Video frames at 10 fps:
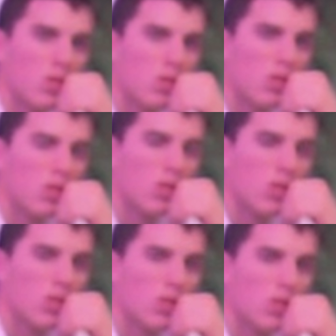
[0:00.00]

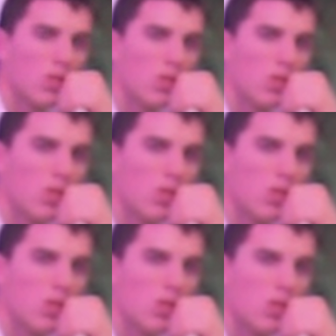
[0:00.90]

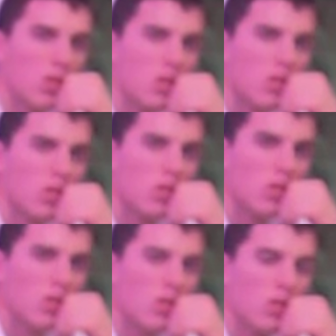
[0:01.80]
No words are spoken by the person on screen.